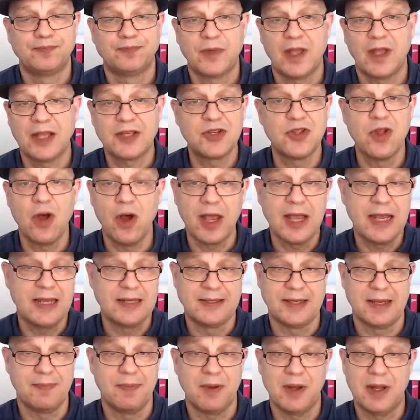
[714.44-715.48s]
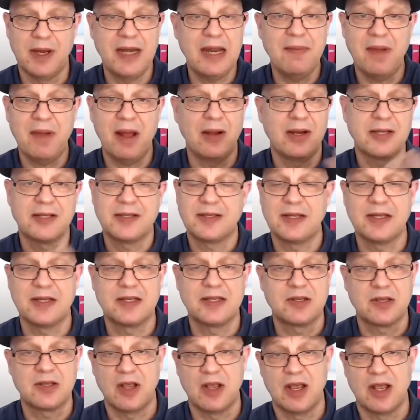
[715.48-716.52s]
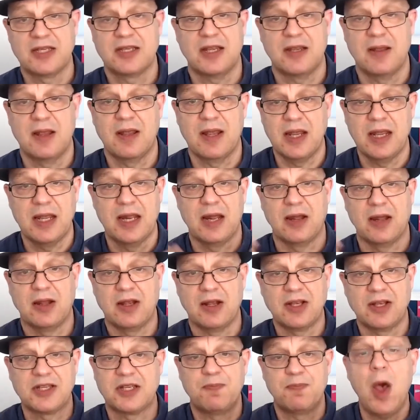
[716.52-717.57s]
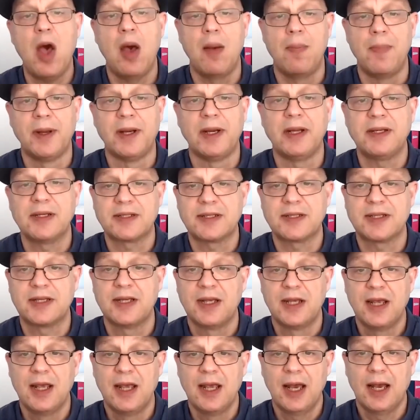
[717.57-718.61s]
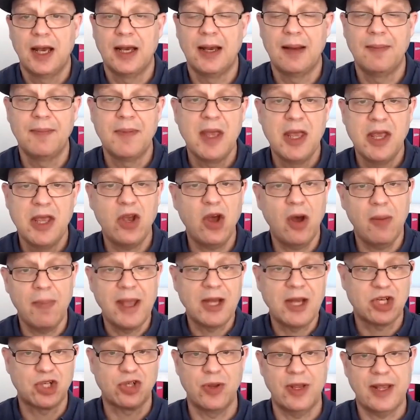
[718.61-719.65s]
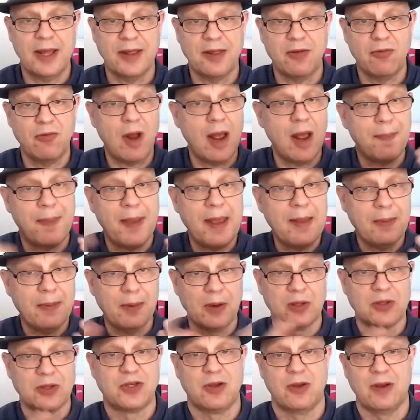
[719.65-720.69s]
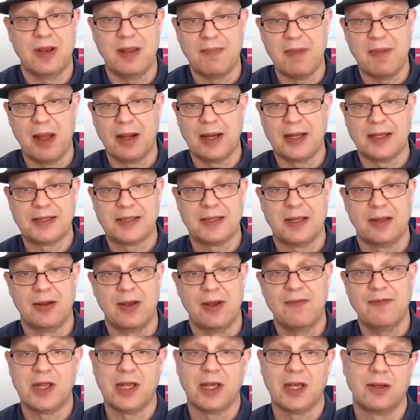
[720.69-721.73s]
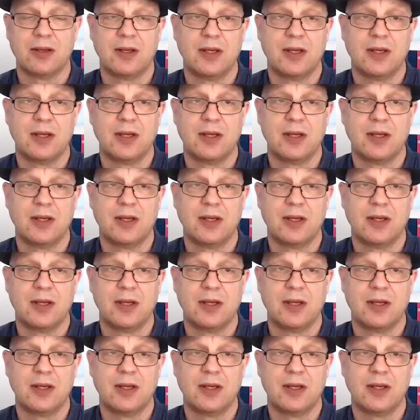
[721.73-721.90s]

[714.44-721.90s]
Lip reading: It's not easy, but an email list is because it's permanent. You've got to make sure you get the right people onto your email list, though, haven't you?